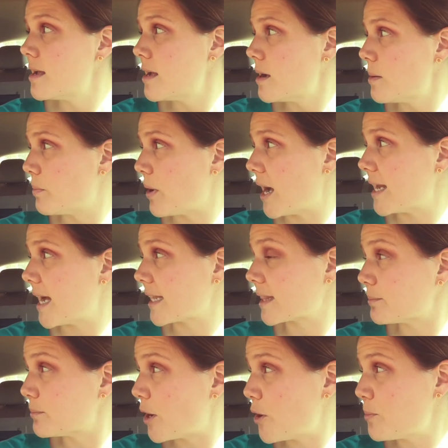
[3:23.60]
But at the
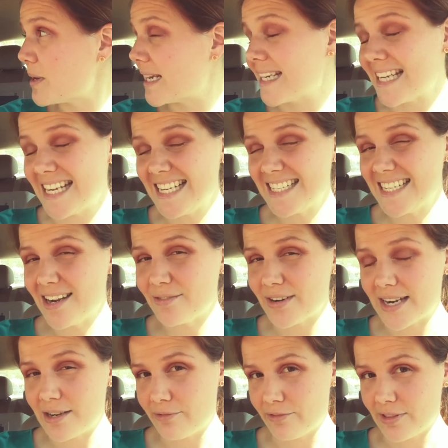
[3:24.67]
moment, he's not
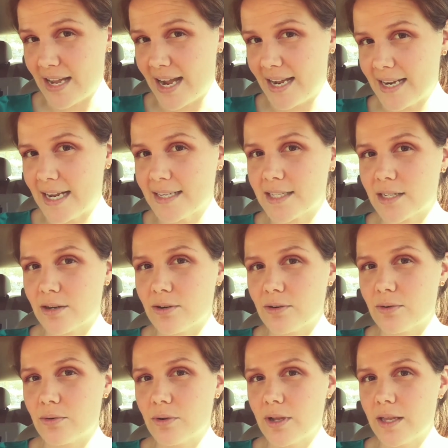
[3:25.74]
ready for that. And
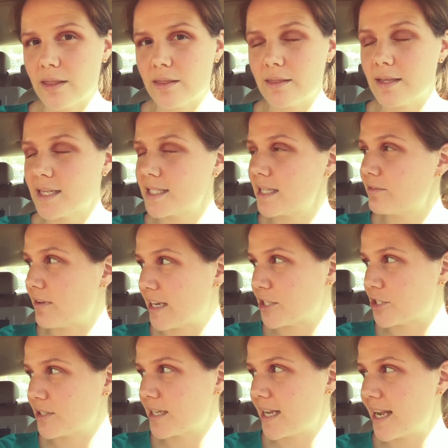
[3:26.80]
so this
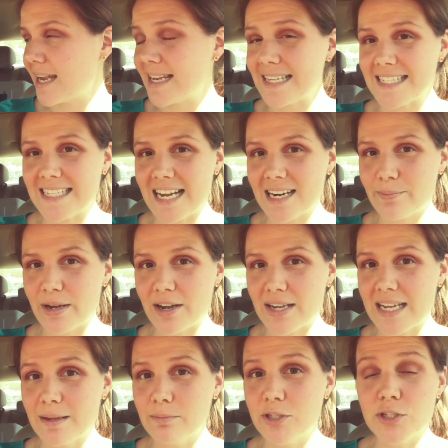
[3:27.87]
adventure day is not about
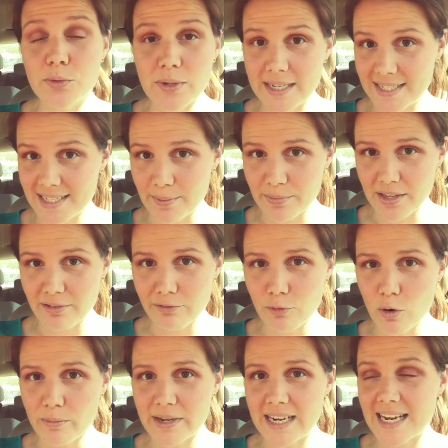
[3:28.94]
him doing something
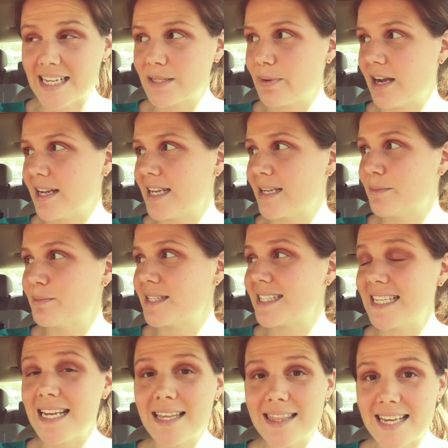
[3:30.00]
for me. It's about him
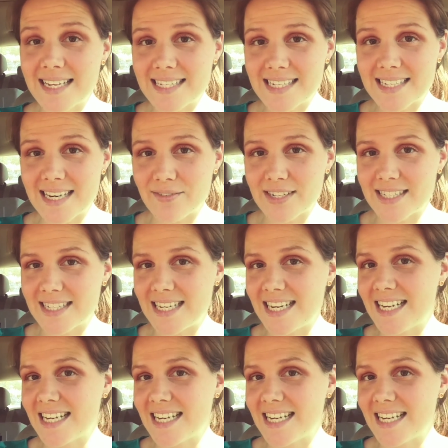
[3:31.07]
seeing things he's never seen